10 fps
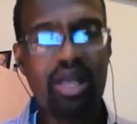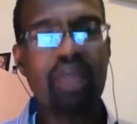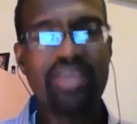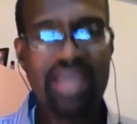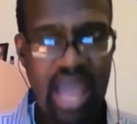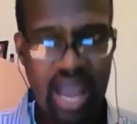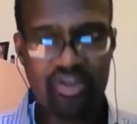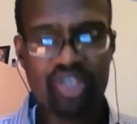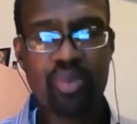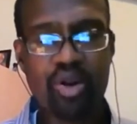The
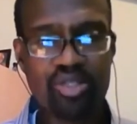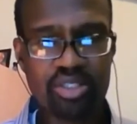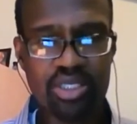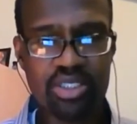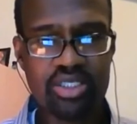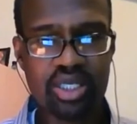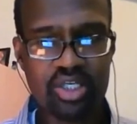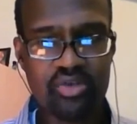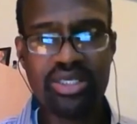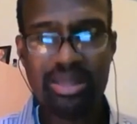average person in this
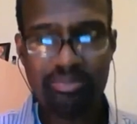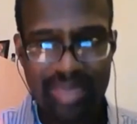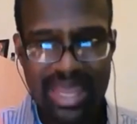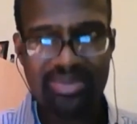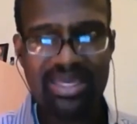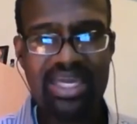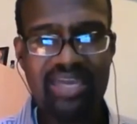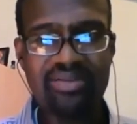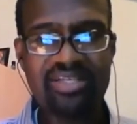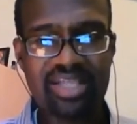country, maybe
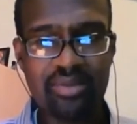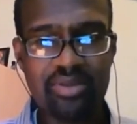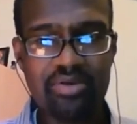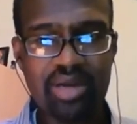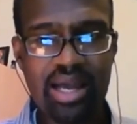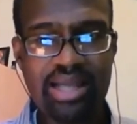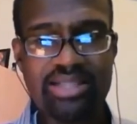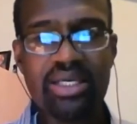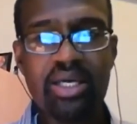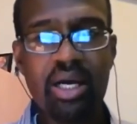even some of you
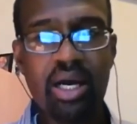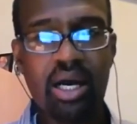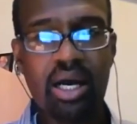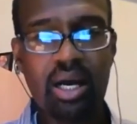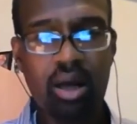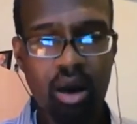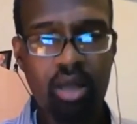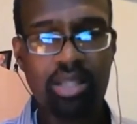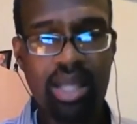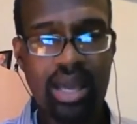guys
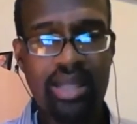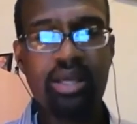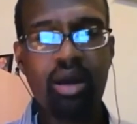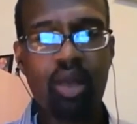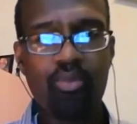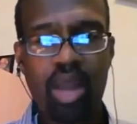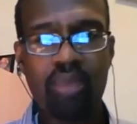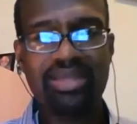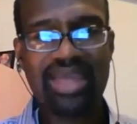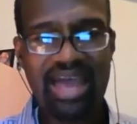online, are
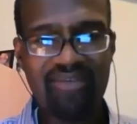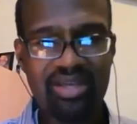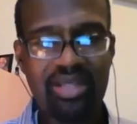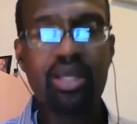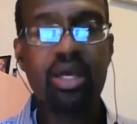probably having